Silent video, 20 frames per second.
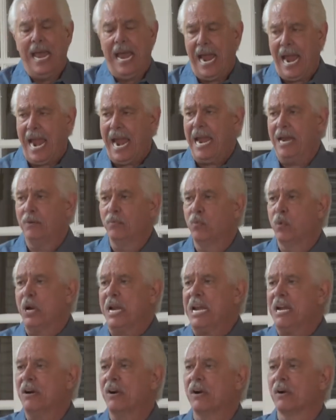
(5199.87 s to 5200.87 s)
And
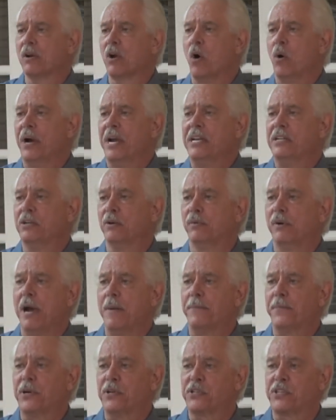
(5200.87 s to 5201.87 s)
we are going to
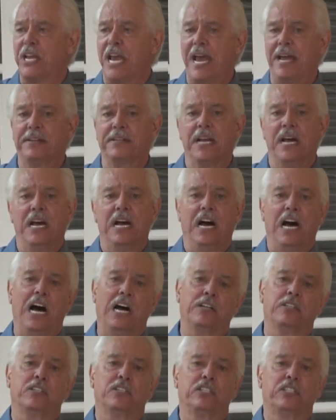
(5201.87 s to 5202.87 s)
represent
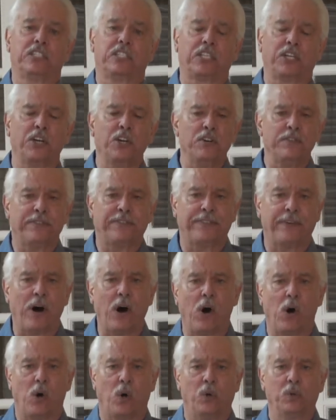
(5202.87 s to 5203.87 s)
a
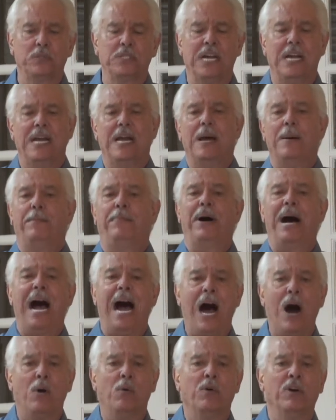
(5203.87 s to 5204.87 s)
twofold
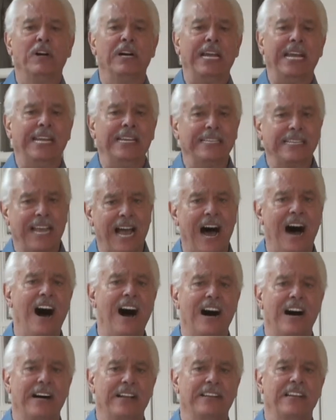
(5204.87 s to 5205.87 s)
power in
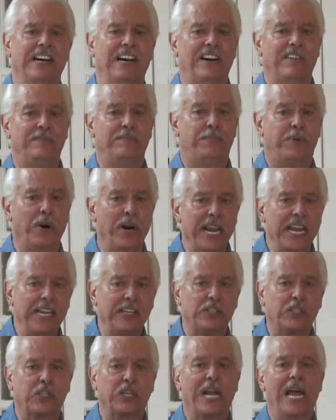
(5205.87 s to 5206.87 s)
God of
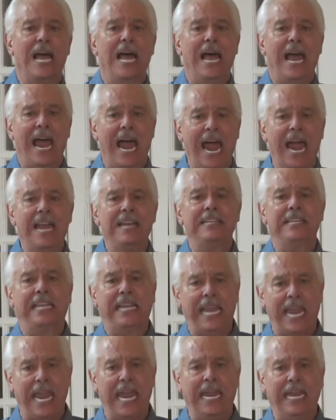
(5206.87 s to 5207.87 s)
priest and
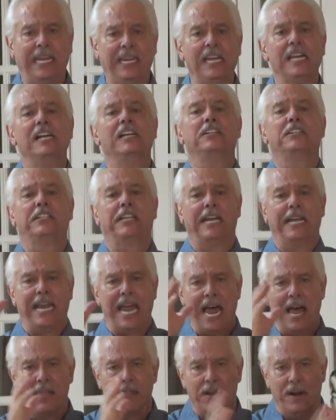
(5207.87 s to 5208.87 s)
king
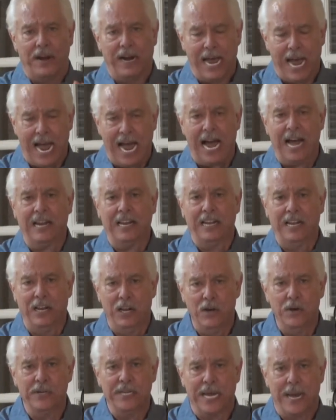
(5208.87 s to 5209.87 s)
together.
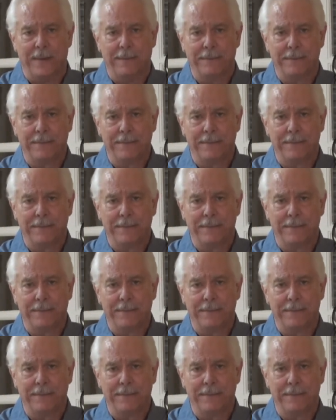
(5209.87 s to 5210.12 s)
Hallelujah.